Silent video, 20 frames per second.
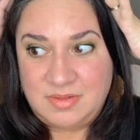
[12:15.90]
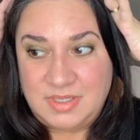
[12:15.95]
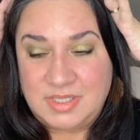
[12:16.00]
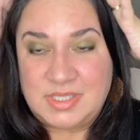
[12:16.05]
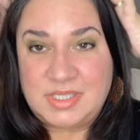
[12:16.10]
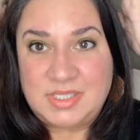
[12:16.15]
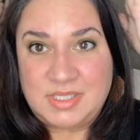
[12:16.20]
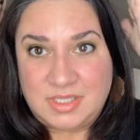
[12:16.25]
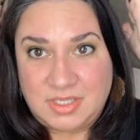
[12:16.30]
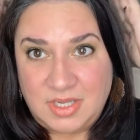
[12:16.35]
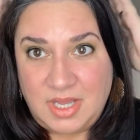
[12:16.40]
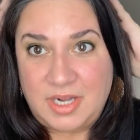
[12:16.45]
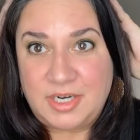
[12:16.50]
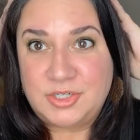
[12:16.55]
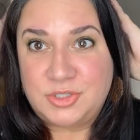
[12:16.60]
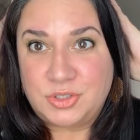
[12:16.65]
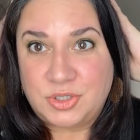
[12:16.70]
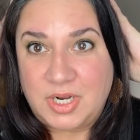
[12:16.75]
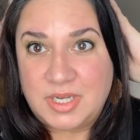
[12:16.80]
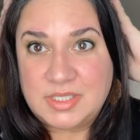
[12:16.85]
this is a lot
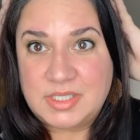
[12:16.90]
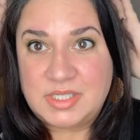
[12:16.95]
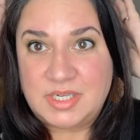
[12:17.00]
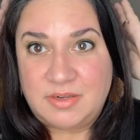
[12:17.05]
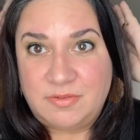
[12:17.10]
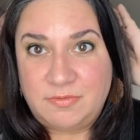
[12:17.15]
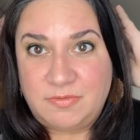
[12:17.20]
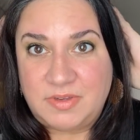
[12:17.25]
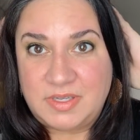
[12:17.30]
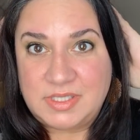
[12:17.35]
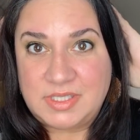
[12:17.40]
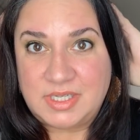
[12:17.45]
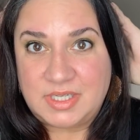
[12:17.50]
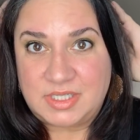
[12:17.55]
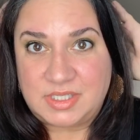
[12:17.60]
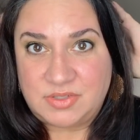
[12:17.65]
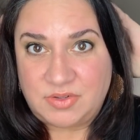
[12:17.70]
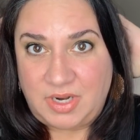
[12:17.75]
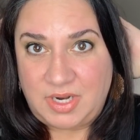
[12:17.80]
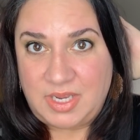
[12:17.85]
of trust in
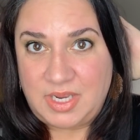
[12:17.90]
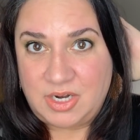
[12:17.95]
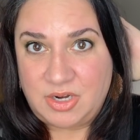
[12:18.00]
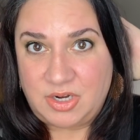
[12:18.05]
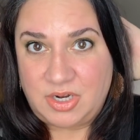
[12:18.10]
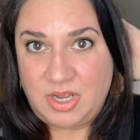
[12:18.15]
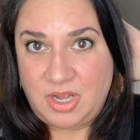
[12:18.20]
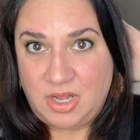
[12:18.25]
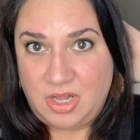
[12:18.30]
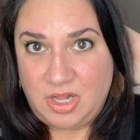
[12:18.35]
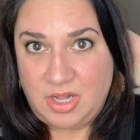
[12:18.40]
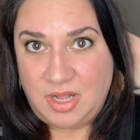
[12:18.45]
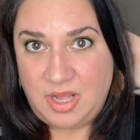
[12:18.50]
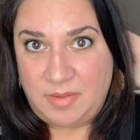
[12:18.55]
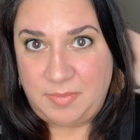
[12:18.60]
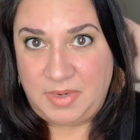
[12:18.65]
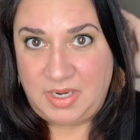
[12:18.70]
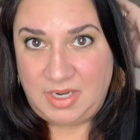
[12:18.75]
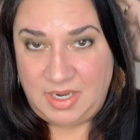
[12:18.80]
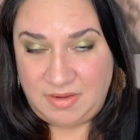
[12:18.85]
physics right here, y'all.
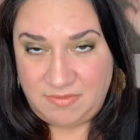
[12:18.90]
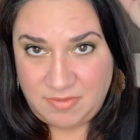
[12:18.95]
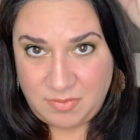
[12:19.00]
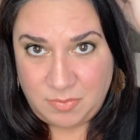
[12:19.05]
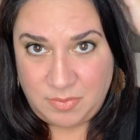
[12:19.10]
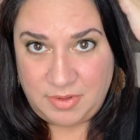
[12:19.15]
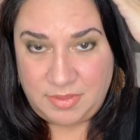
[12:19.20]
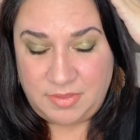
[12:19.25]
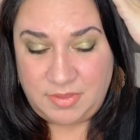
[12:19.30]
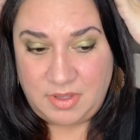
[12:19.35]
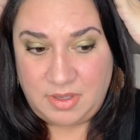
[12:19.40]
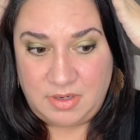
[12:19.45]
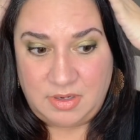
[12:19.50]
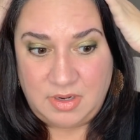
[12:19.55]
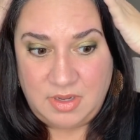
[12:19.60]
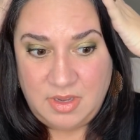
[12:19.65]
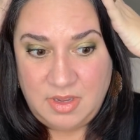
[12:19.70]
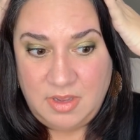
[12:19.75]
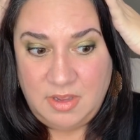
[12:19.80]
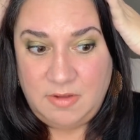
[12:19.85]
I mean, even with
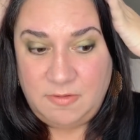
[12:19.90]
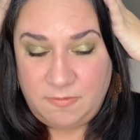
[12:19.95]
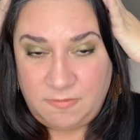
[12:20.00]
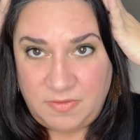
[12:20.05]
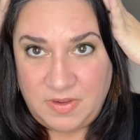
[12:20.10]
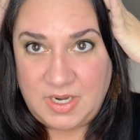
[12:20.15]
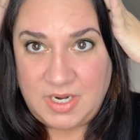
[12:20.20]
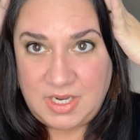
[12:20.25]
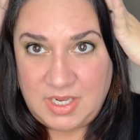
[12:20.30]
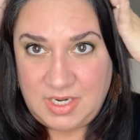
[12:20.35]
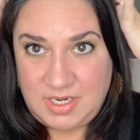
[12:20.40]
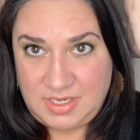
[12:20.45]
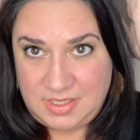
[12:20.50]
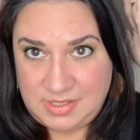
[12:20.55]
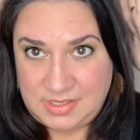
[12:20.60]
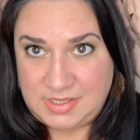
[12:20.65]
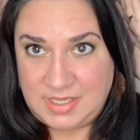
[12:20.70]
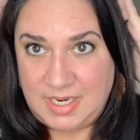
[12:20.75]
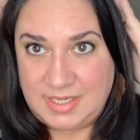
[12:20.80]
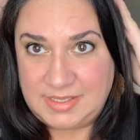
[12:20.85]
it fitted and
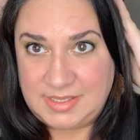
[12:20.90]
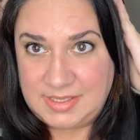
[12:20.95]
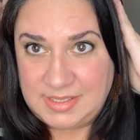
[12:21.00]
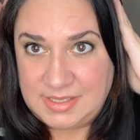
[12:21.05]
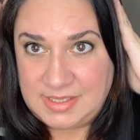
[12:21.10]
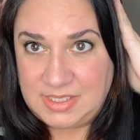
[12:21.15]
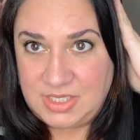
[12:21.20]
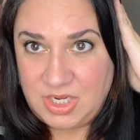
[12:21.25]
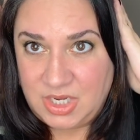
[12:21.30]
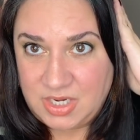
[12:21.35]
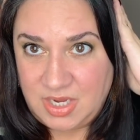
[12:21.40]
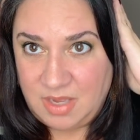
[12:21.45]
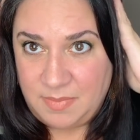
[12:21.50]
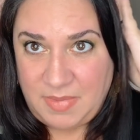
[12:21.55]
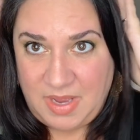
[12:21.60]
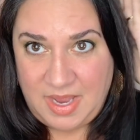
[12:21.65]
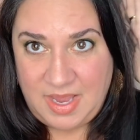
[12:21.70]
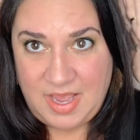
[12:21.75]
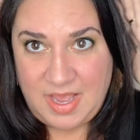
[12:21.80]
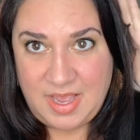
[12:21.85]
it's nice and snug on
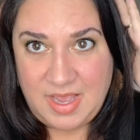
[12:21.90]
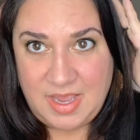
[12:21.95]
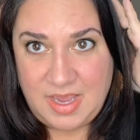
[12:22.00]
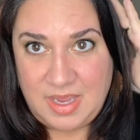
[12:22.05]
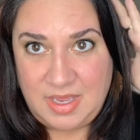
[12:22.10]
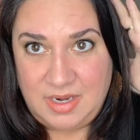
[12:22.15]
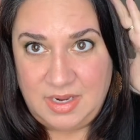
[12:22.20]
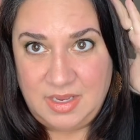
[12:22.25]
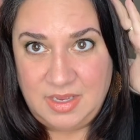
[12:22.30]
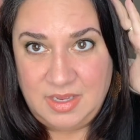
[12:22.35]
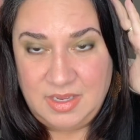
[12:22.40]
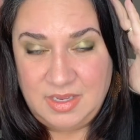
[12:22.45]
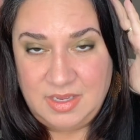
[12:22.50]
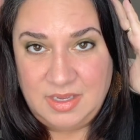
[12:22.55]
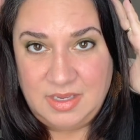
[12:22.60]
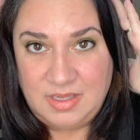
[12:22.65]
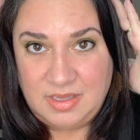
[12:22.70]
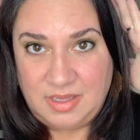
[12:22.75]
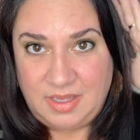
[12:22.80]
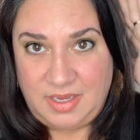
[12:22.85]
my head,
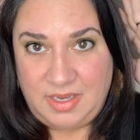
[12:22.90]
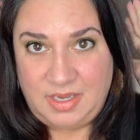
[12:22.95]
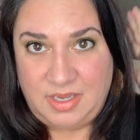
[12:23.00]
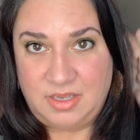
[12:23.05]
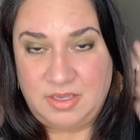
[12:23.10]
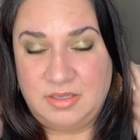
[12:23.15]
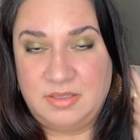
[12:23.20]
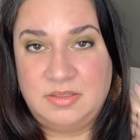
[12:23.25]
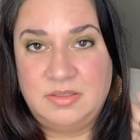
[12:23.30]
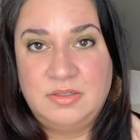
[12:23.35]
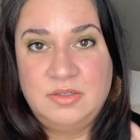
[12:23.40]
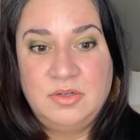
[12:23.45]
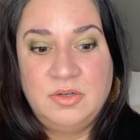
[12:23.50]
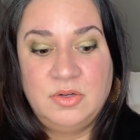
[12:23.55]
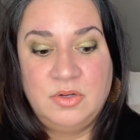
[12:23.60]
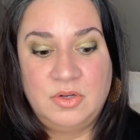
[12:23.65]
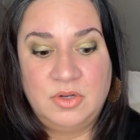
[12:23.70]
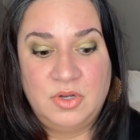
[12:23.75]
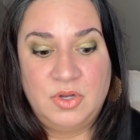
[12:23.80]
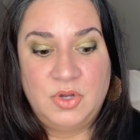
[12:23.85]
like,
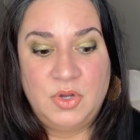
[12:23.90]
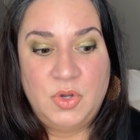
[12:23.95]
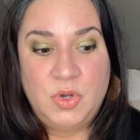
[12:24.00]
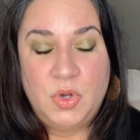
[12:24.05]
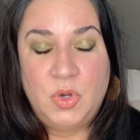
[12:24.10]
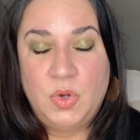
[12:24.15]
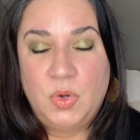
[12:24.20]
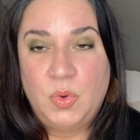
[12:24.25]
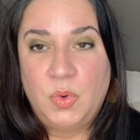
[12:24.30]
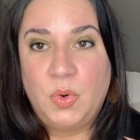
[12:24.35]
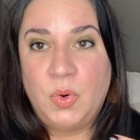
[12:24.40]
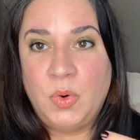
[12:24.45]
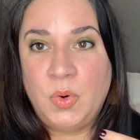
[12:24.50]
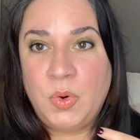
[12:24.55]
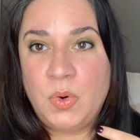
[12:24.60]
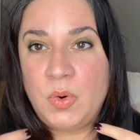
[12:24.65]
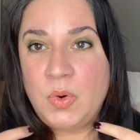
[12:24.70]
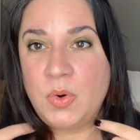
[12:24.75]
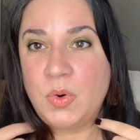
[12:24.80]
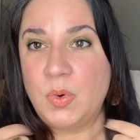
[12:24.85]

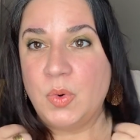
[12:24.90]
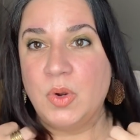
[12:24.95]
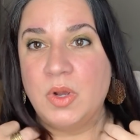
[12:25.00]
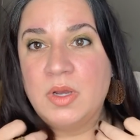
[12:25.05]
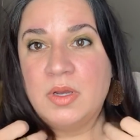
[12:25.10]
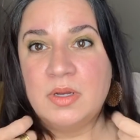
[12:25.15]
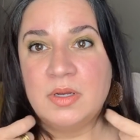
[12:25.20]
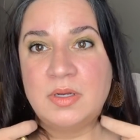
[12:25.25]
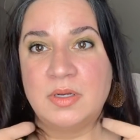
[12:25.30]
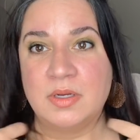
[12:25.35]
whoo,